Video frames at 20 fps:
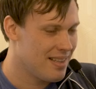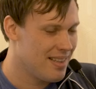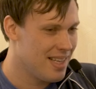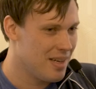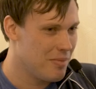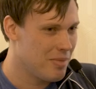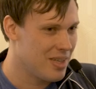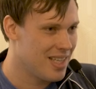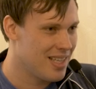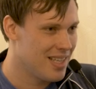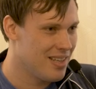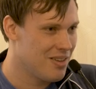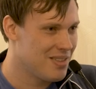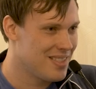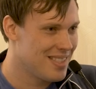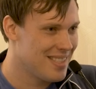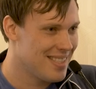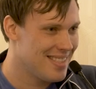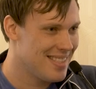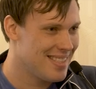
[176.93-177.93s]
then I'm like, you know,
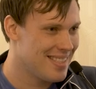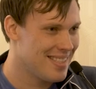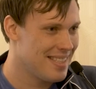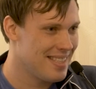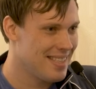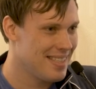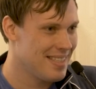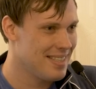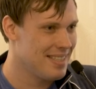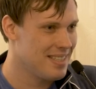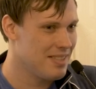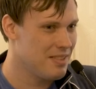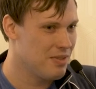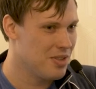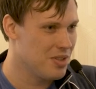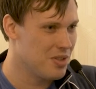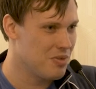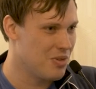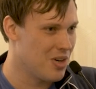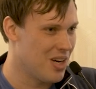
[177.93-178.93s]
is this, this
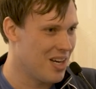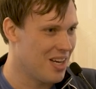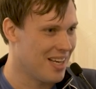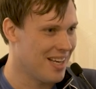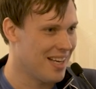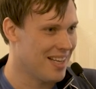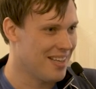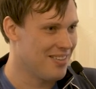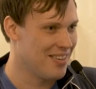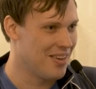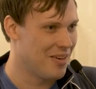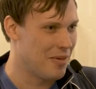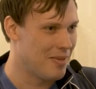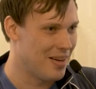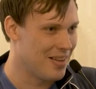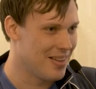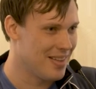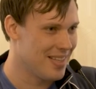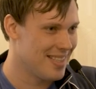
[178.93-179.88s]
feels wrong. I don't know about